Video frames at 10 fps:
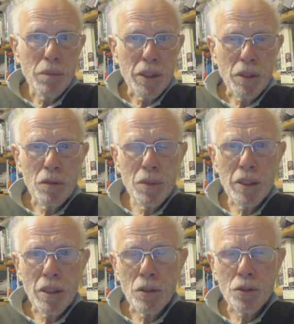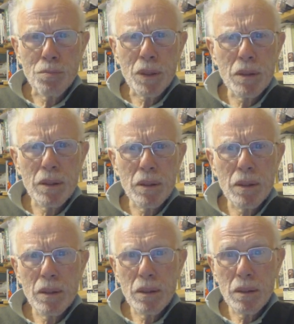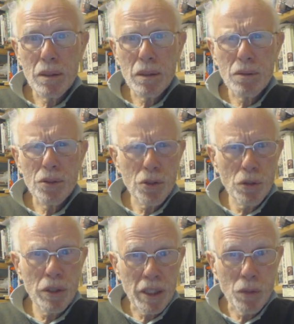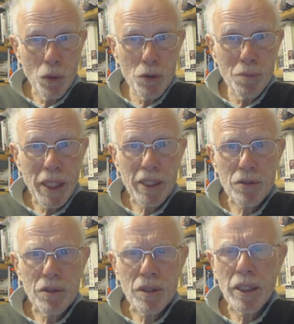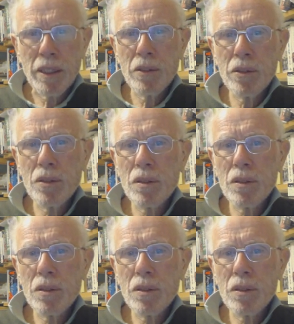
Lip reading: Probably nobody knows, but surely there would be extra deaths.